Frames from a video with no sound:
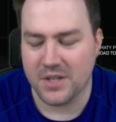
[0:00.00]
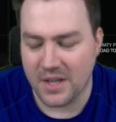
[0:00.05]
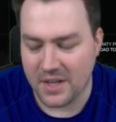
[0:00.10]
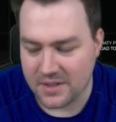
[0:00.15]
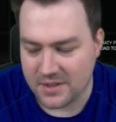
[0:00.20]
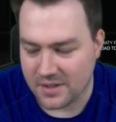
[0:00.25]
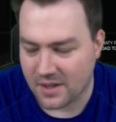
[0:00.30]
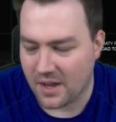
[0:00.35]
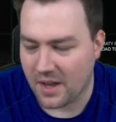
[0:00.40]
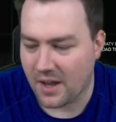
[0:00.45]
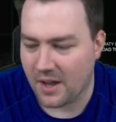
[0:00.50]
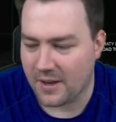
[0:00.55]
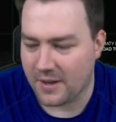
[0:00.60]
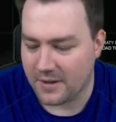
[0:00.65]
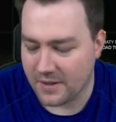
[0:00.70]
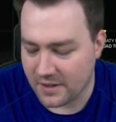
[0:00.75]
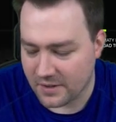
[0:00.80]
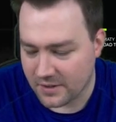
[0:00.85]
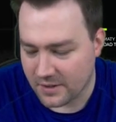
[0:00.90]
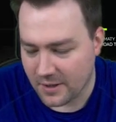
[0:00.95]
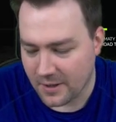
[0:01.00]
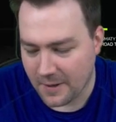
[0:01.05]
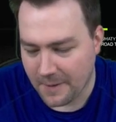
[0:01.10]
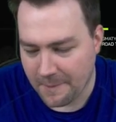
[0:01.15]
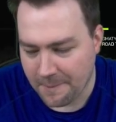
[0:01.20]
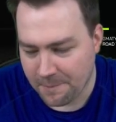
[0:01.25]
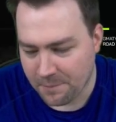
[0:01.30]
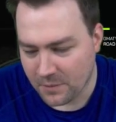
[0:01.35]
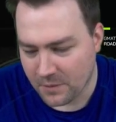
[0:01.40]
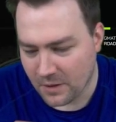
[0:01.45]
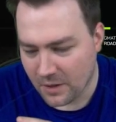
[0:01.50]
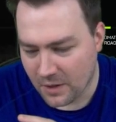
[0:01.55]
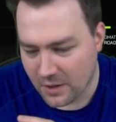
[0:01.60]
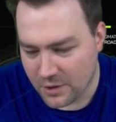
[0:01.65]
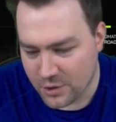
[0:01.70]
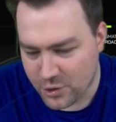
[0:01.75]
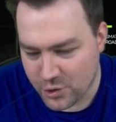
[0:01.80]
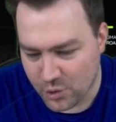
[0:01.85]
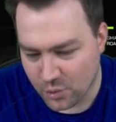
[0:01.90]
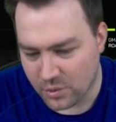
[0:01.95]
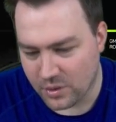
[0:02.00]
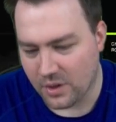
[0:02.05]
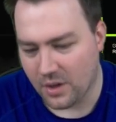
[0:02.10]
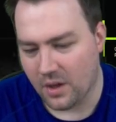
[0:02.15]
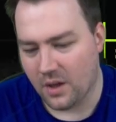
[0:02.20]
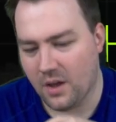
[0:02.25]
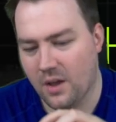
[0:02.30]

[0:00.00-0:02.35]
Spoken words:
is a guy that should